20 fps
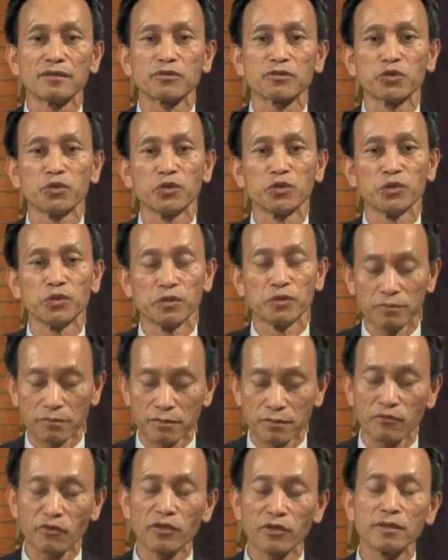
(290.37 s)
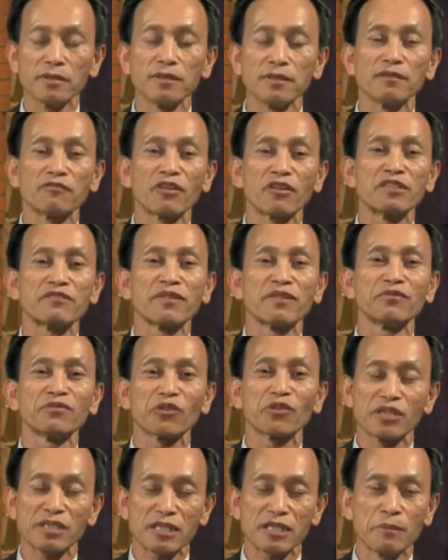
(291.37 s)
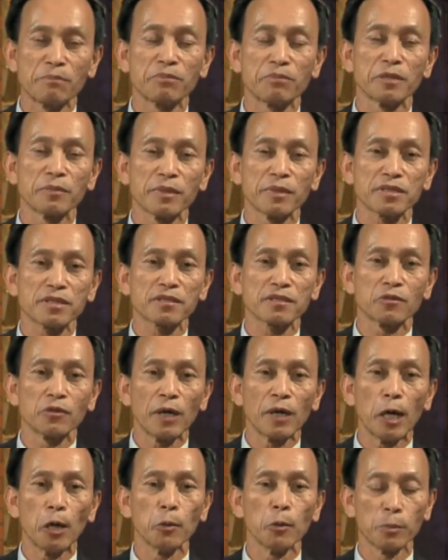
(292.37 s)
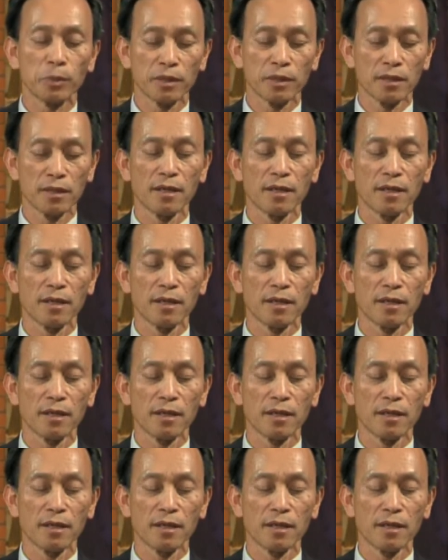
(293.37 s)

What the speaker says: to raise funds for the same purpose, to help